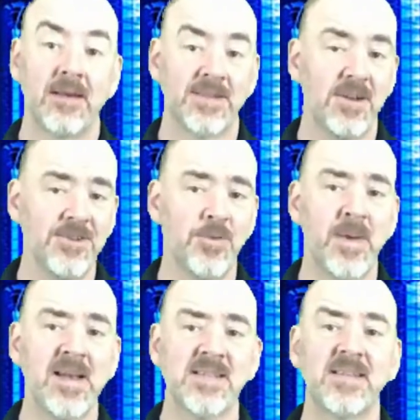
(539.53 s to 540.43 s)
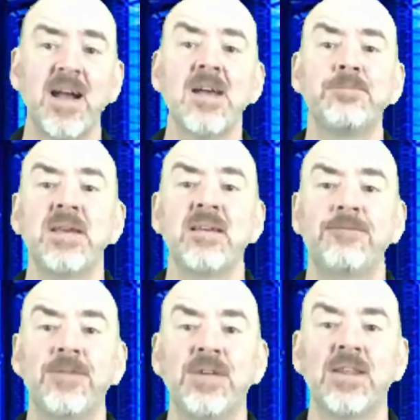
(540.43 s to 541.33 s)
It's also passed the
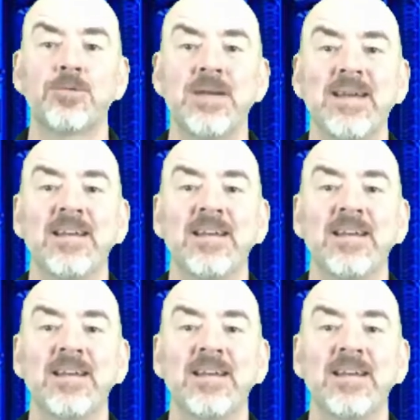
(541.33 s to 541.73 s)
IP53